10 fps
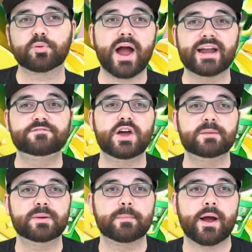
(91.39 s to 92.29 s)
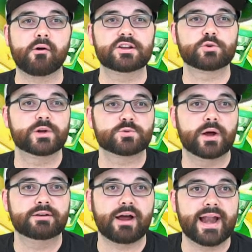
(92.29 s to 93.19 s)
Brian, if you had to be a Power Ranger, which
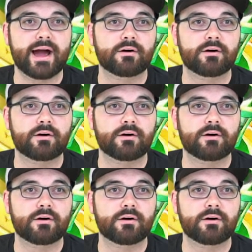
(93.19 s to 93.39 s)
one right now?